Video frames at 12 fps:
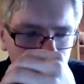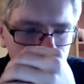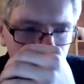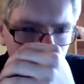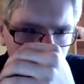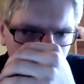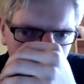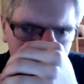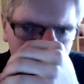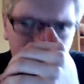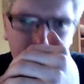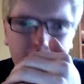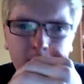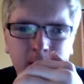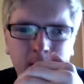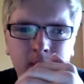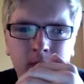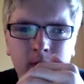very,
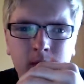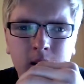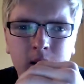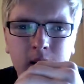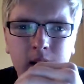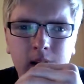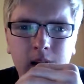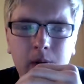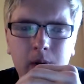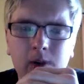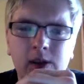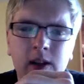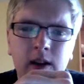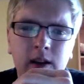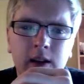I wouldn't say